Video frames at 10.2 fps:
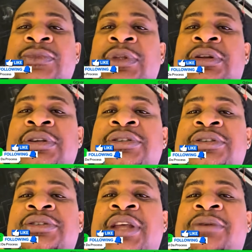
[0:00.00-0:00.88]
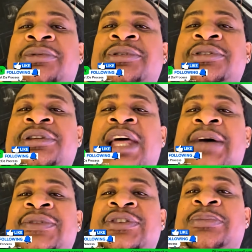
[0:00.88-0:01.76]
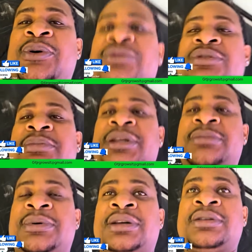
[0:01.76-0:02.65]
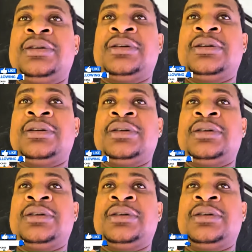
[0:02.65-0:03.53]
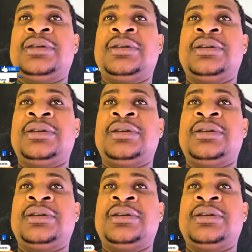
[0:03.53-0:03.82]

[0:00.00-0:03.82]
This is not what this live is supposed to be, but I'm gonna